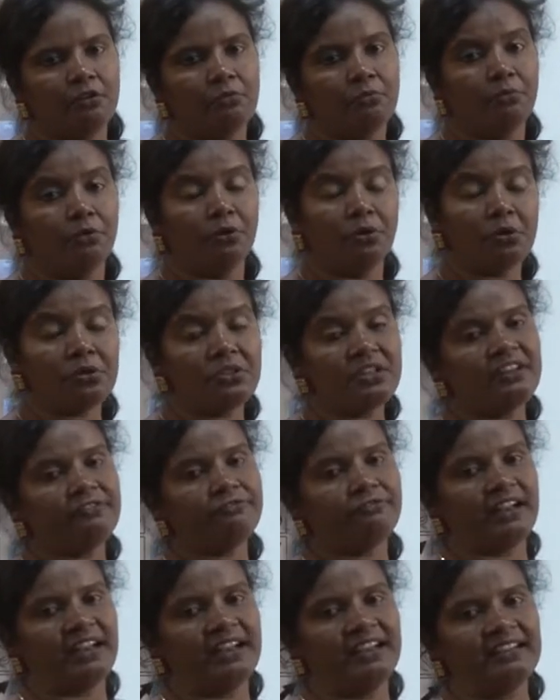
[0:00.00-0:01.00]
more than
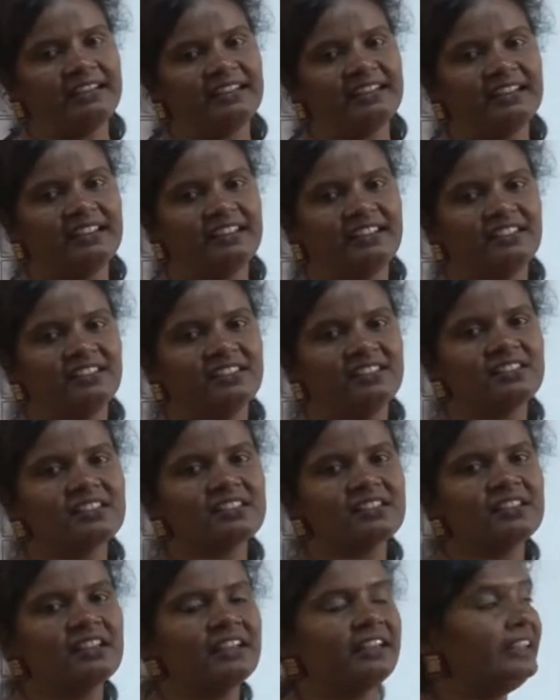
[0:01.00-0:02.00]
500
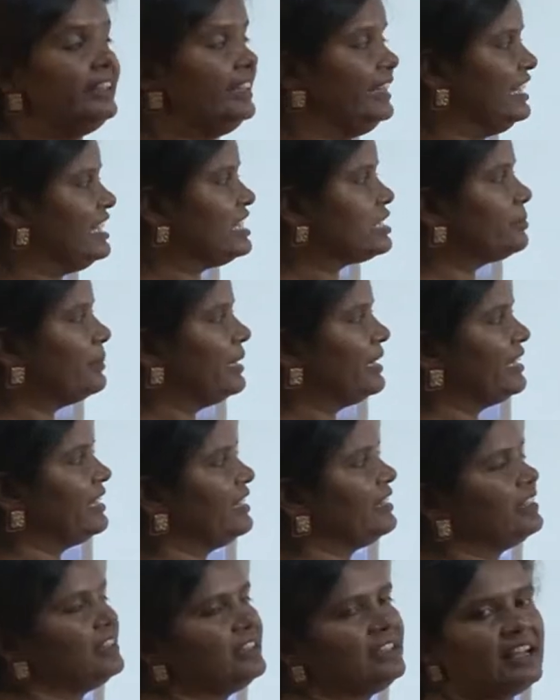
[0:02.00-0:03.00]
years, each
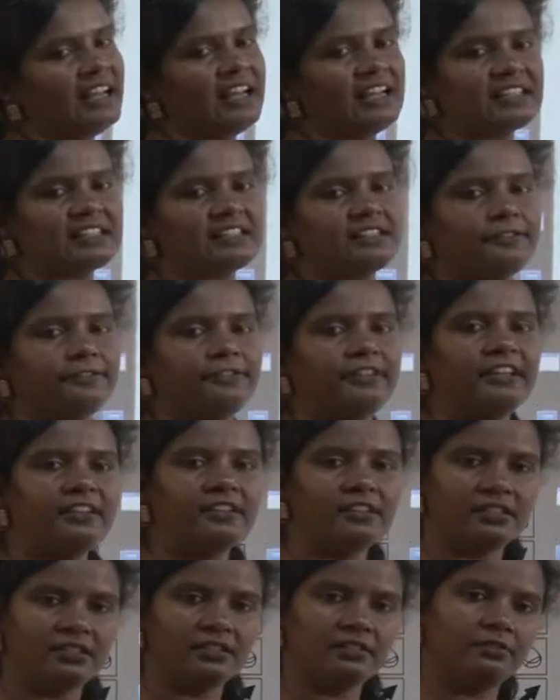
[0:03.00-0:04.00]
material has
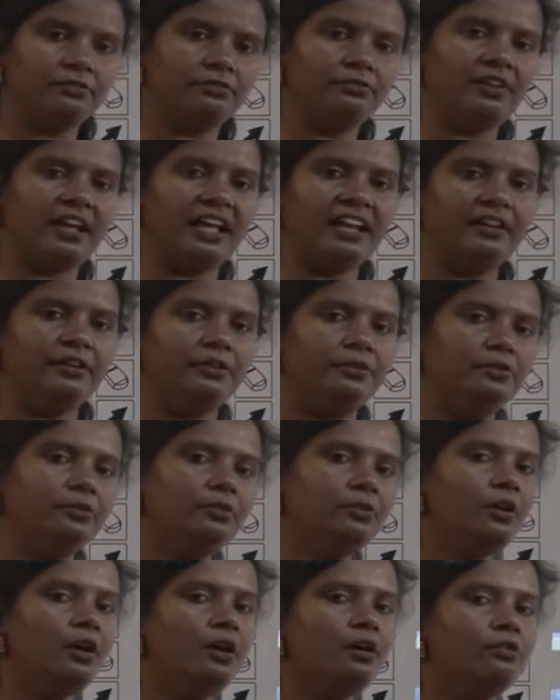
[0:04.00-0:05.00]
different
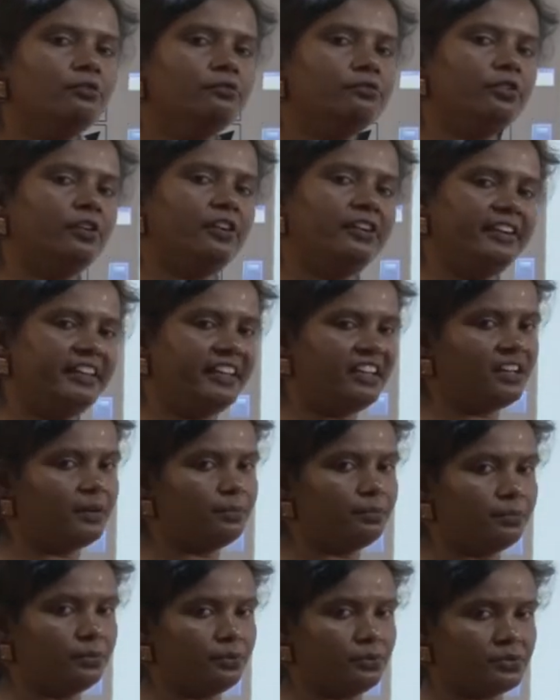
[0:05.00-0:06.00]
value for
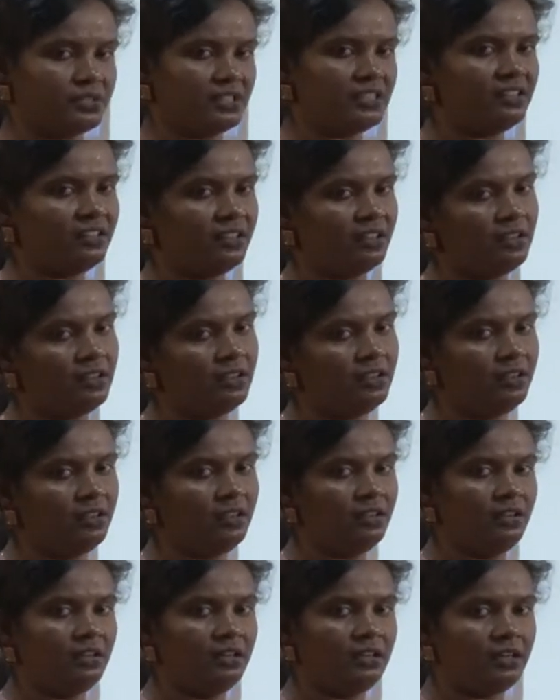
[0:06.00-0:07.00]
decomposing
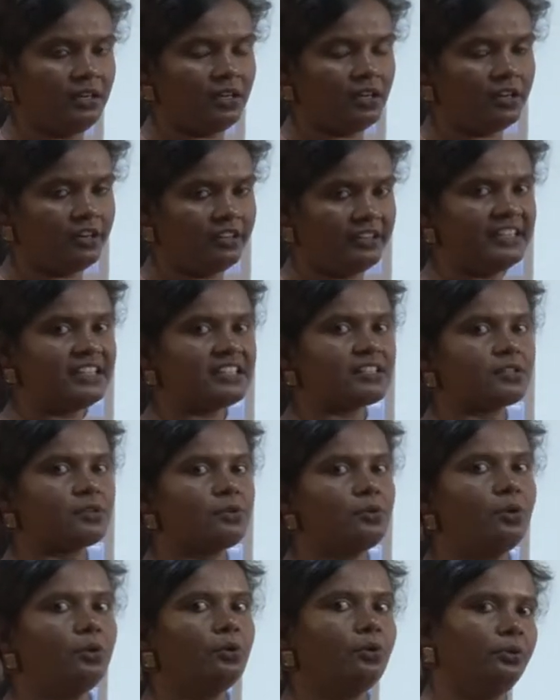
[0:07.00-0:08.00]
on its
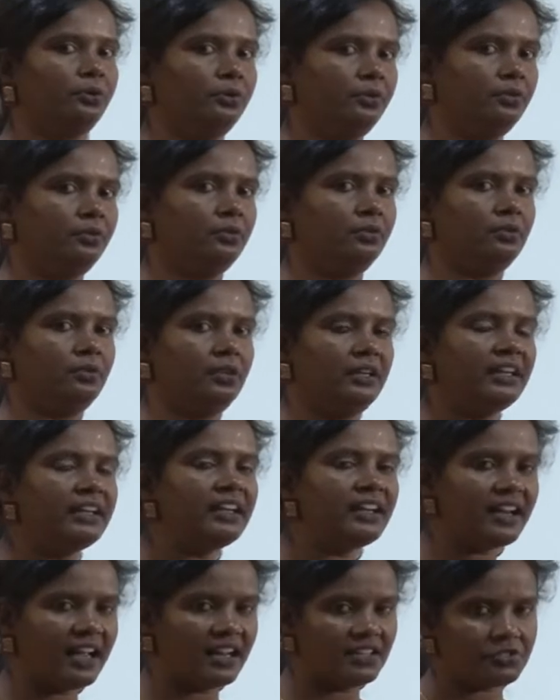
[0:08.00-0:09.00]
own in a
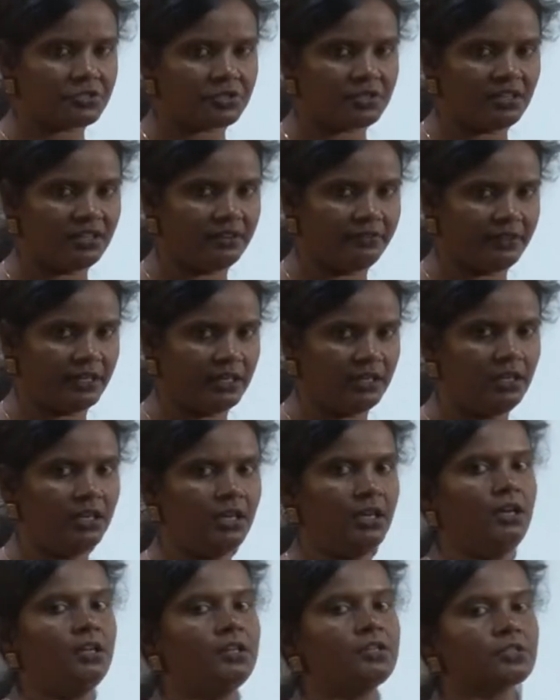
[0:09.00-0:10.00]
natural way.
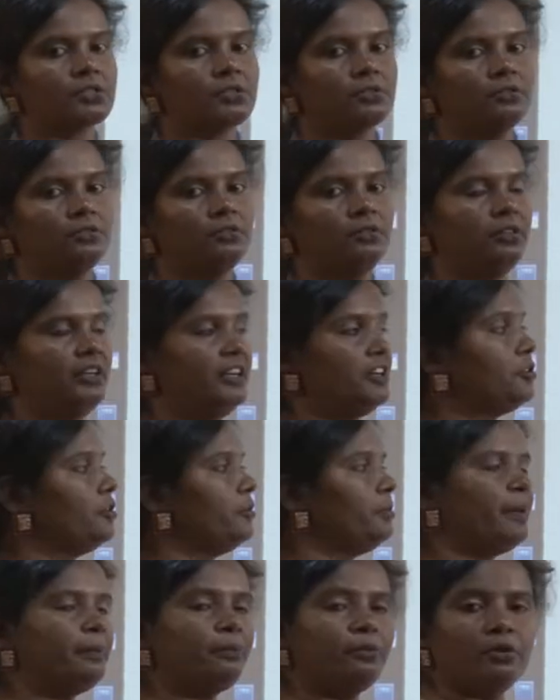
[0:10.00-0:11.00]
So, it could
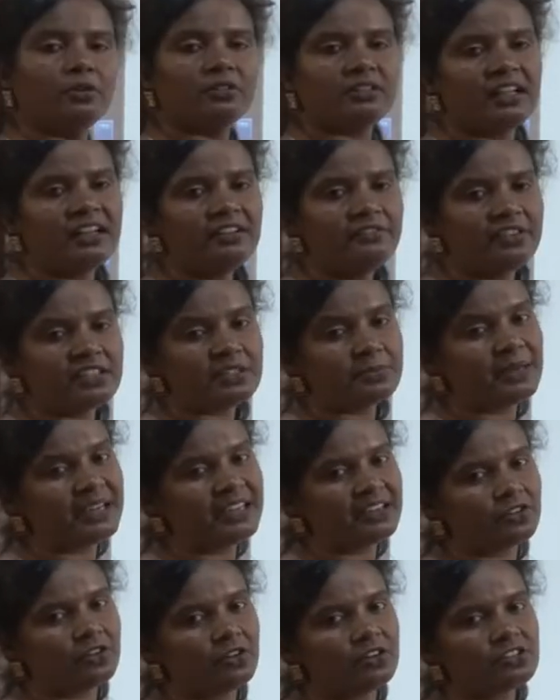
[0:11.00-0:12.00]
be more than which
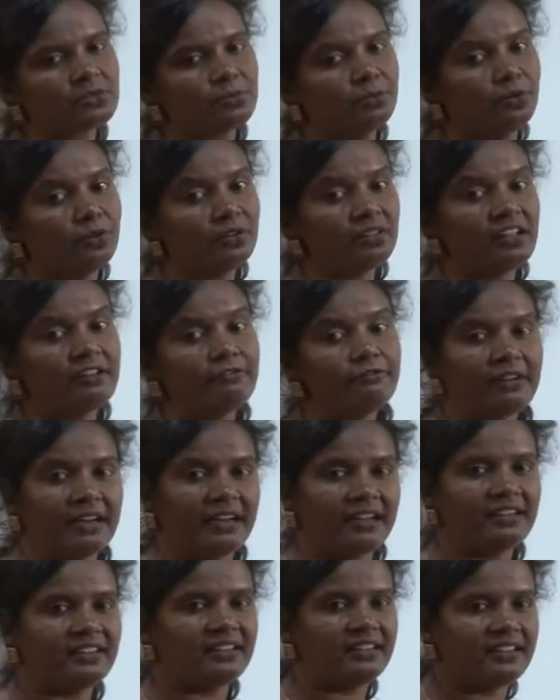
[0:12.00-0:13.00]
might cross more than
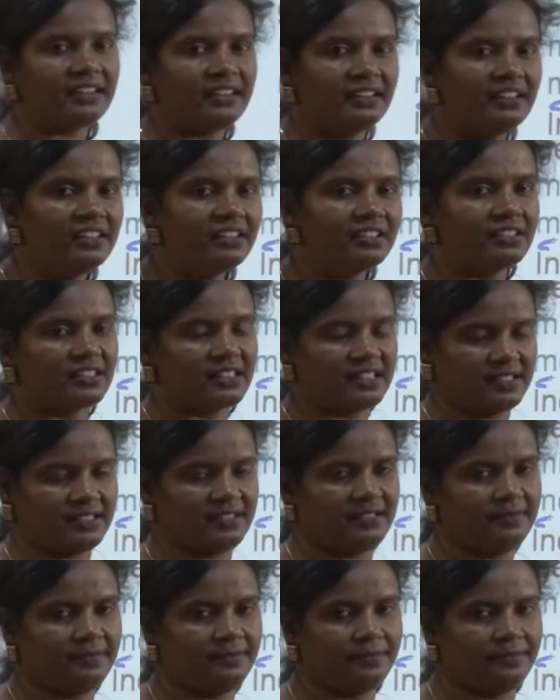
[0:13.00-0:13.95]
500 years.